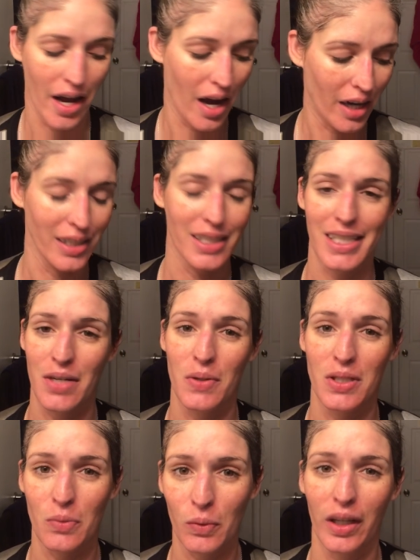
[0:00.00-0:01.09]
I honestly
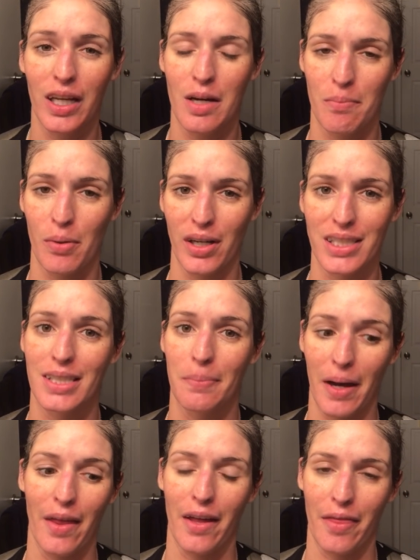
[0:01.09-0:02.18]
was really
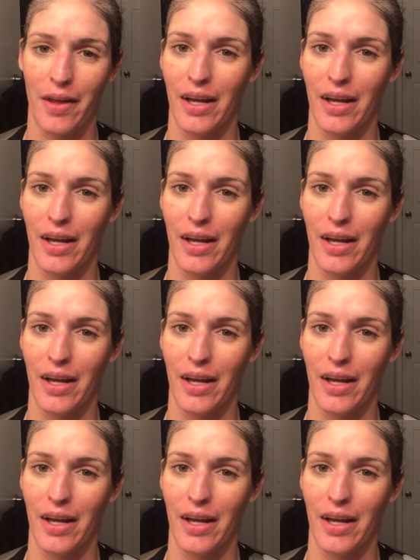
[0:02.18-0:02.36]
impressed by that